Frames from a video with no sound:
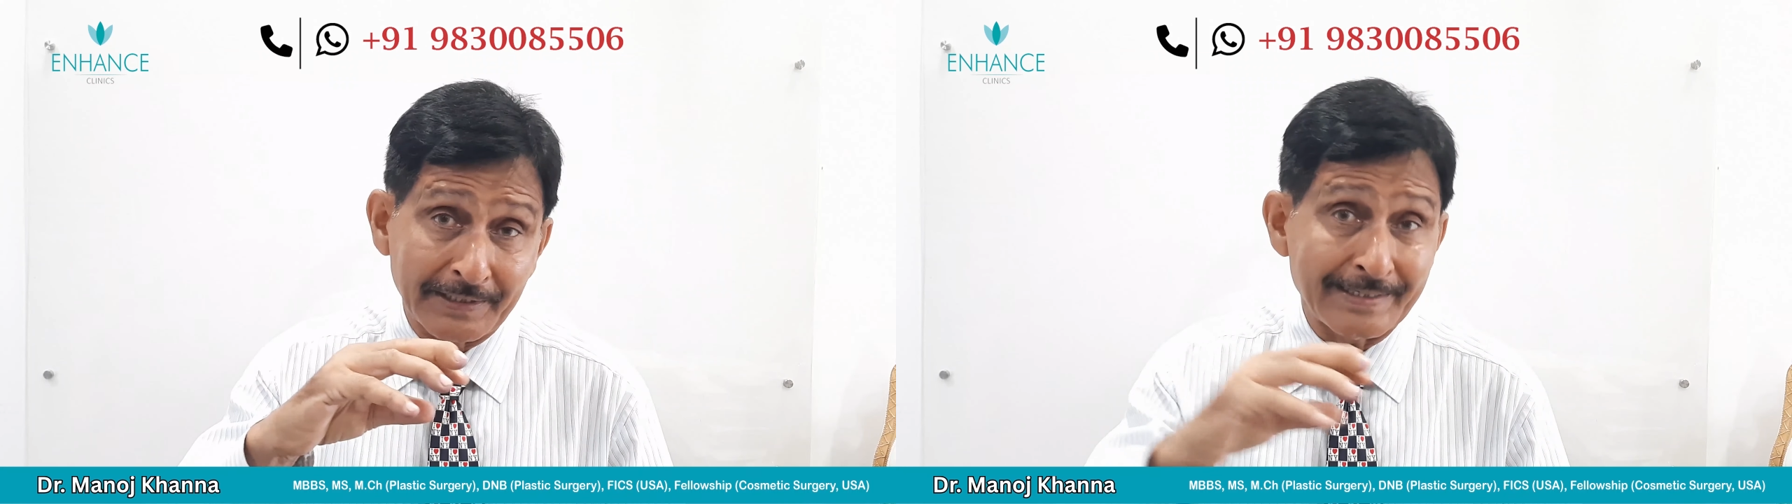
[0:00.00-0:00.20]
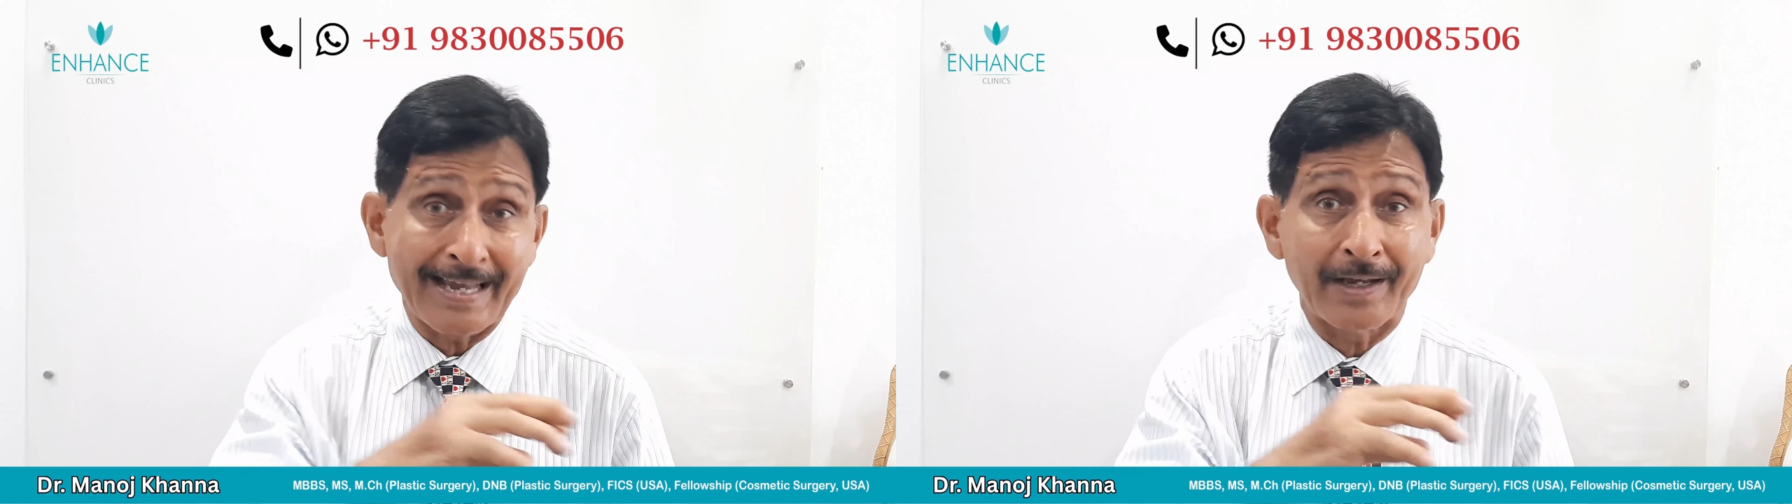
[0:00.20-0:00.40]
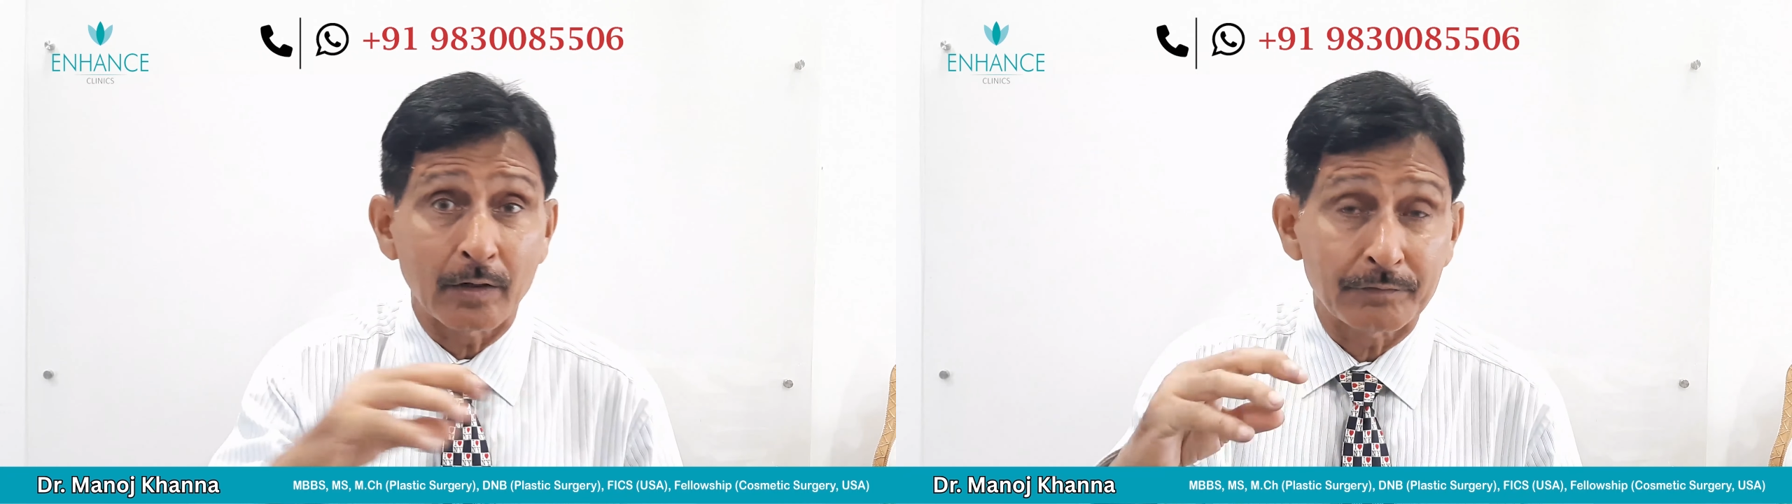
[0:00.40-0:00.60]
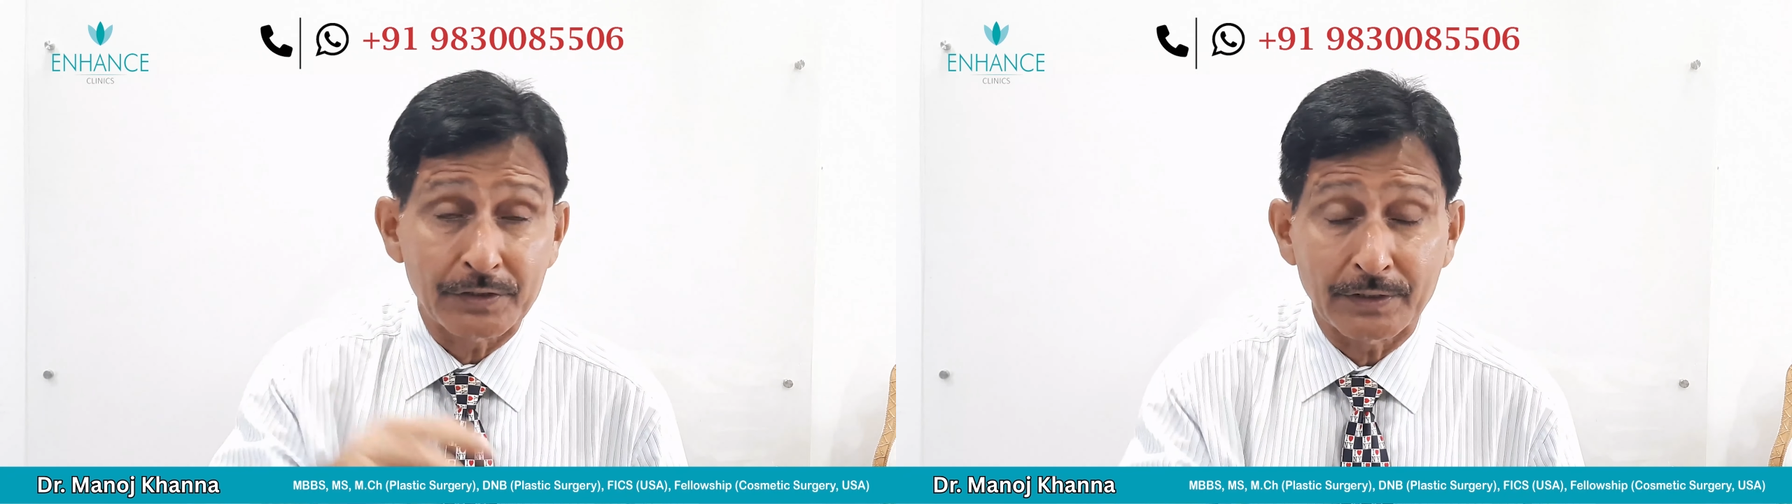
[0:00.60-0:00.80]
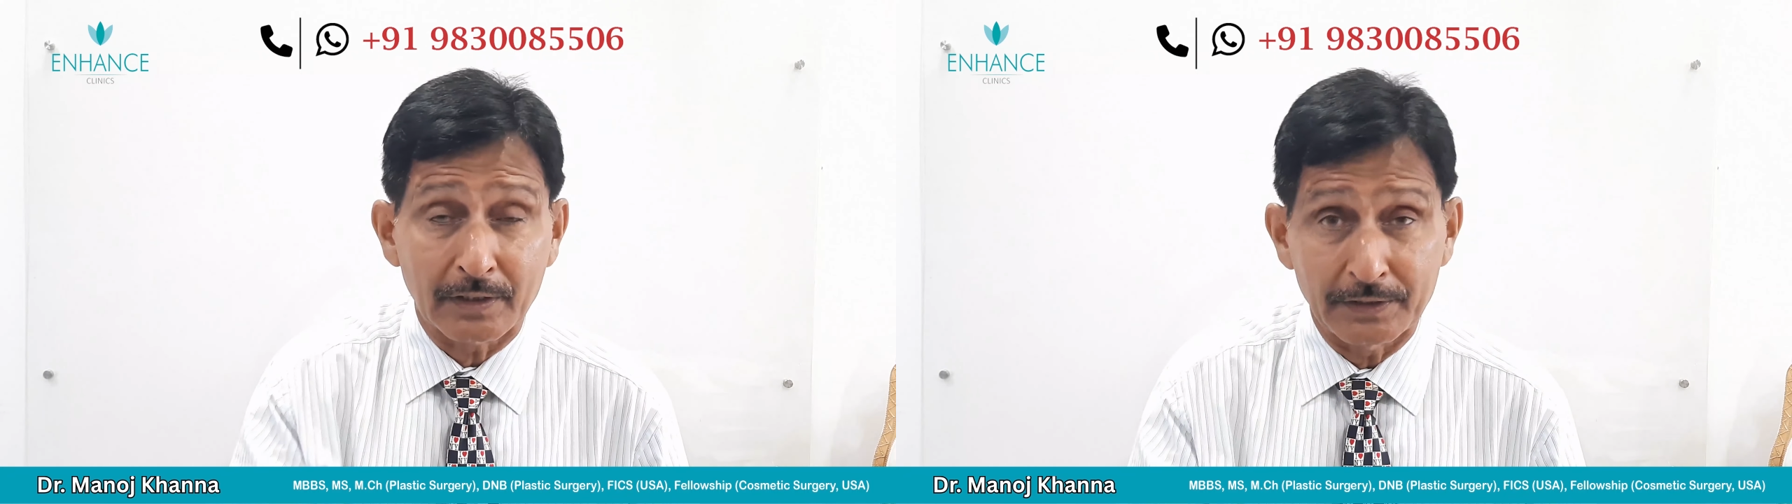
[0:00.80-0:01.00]
the angle of
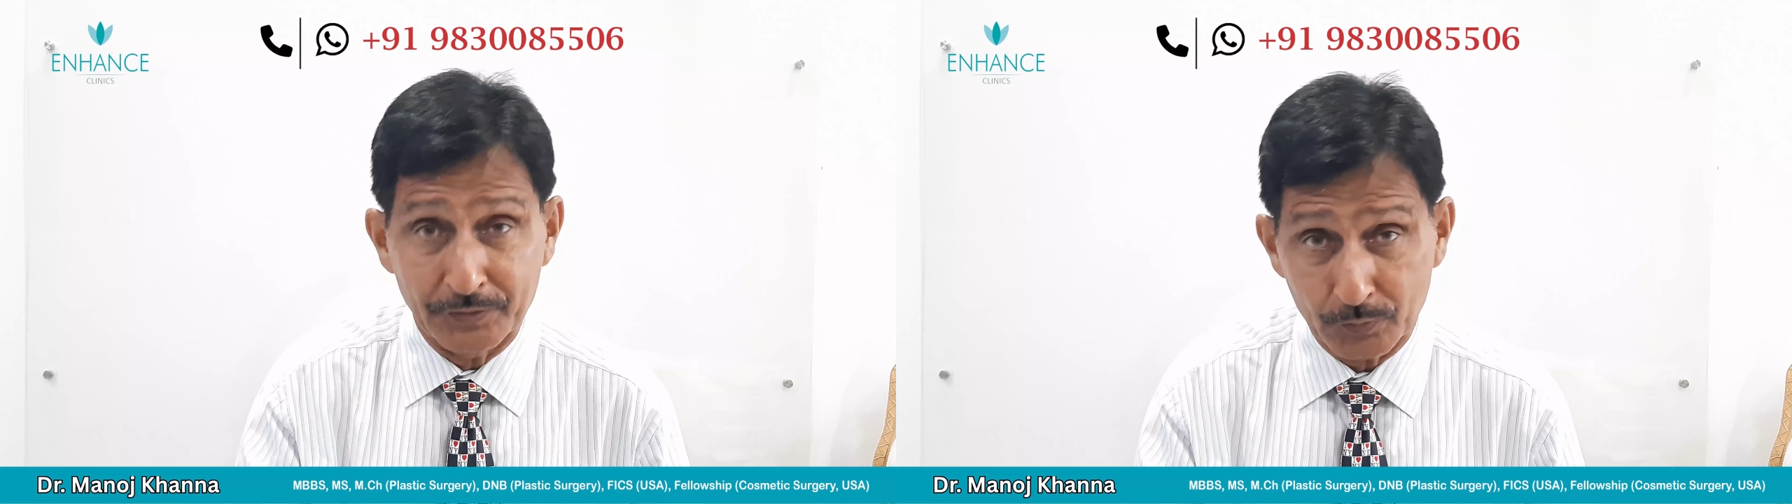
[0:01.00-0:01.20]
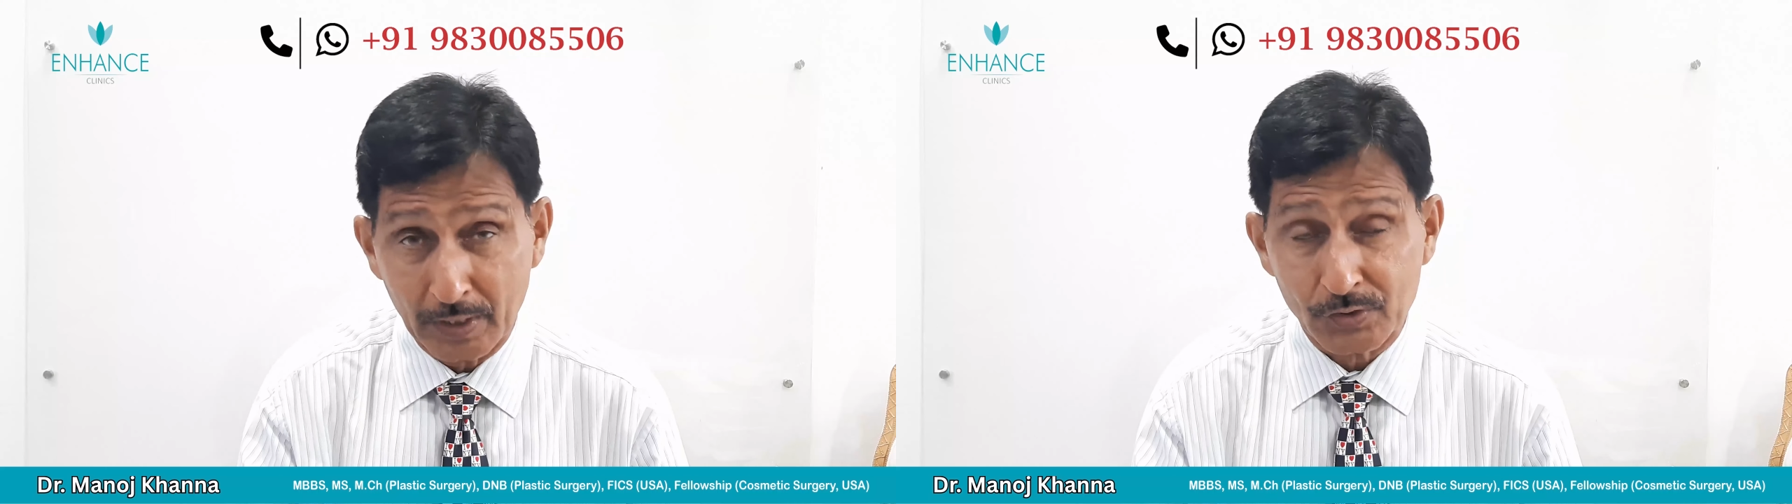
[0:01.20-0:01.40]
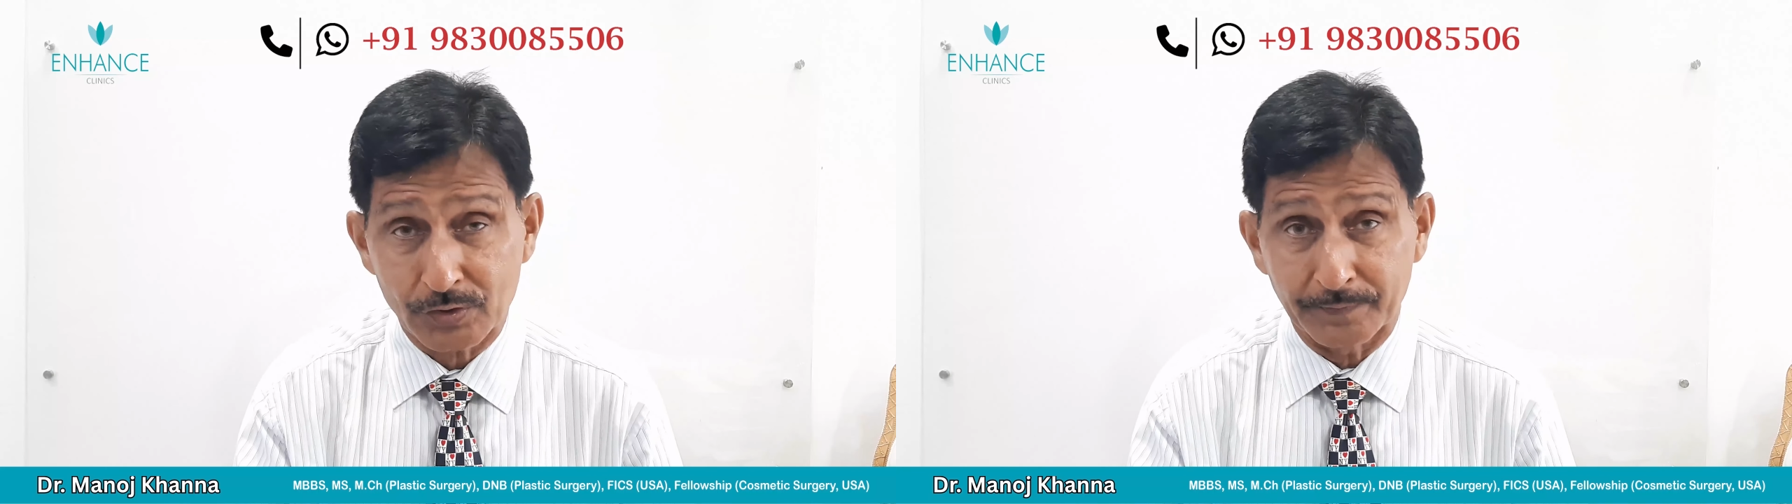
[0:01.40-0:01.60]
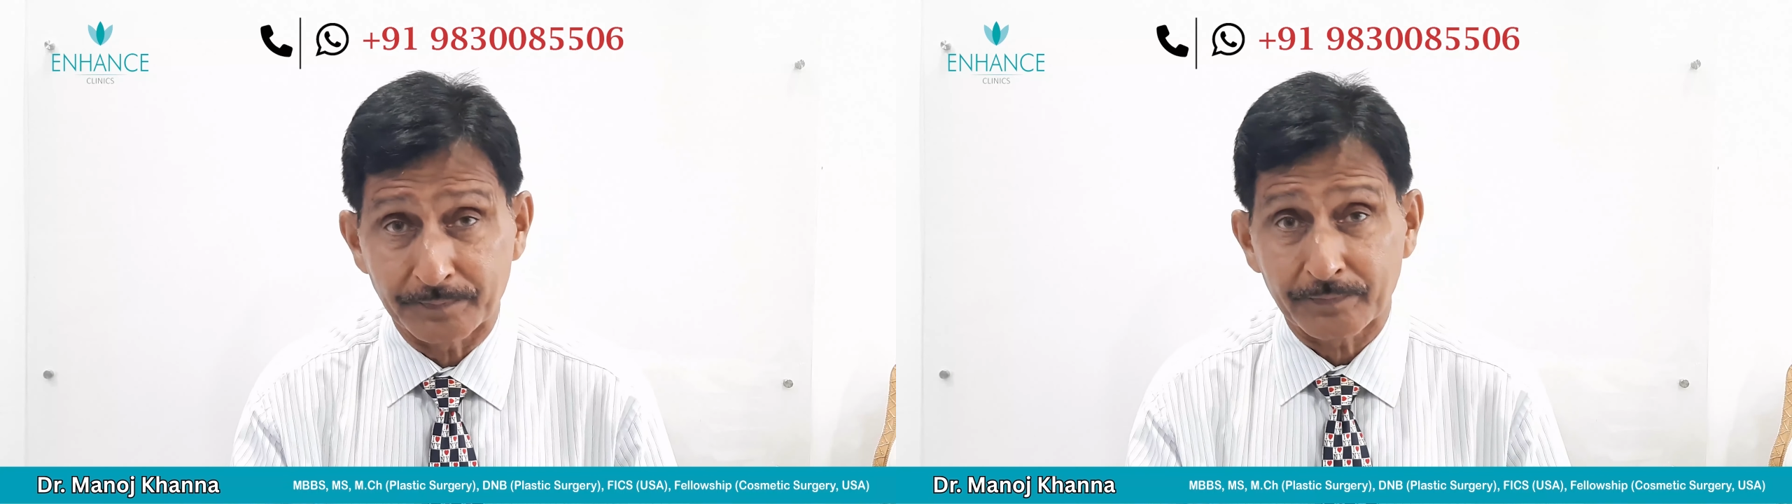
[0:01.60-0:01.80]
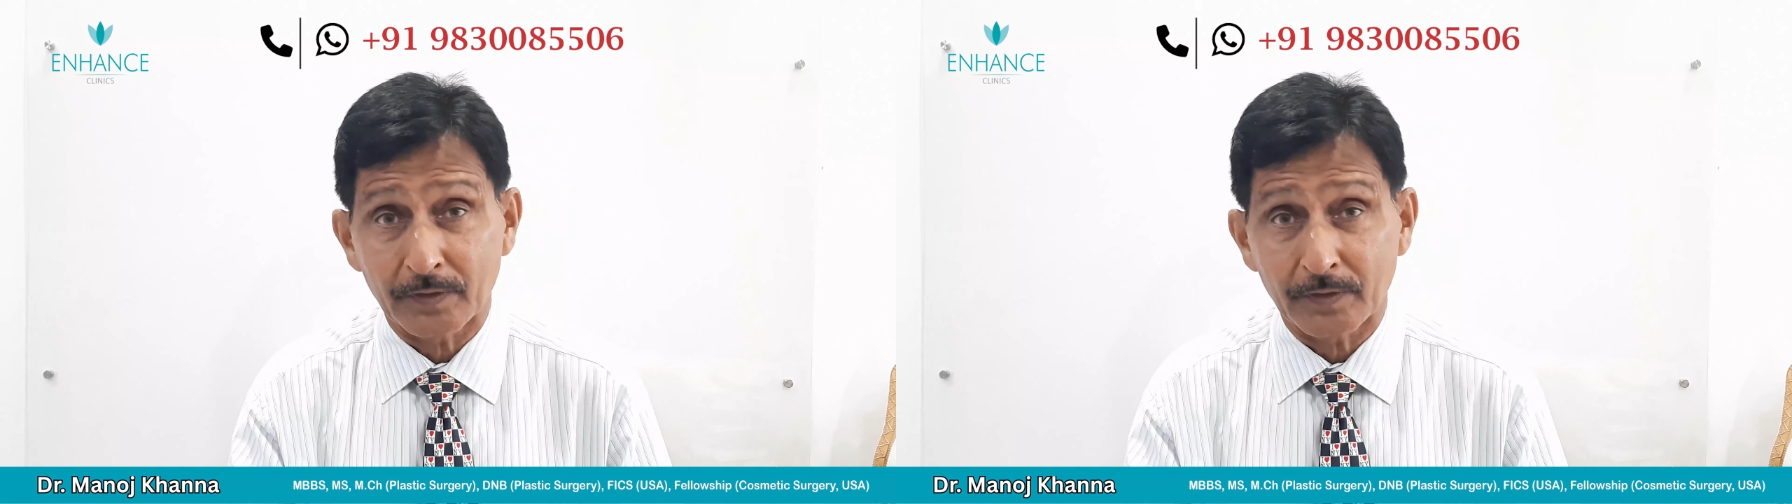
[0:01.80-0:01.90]
the introduction.